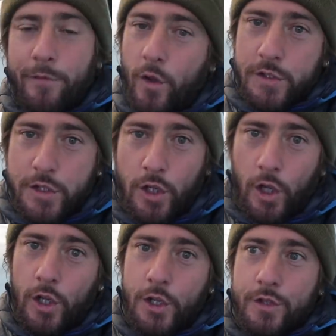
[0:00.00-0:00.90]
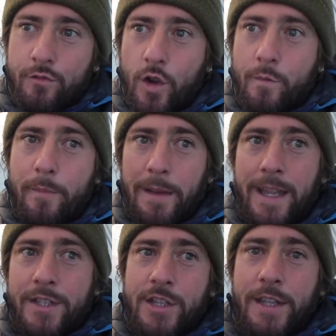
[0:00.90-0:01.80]
I've also got loads of room in my
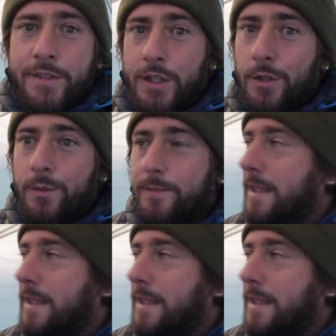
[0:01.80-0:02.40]
Lanshan too.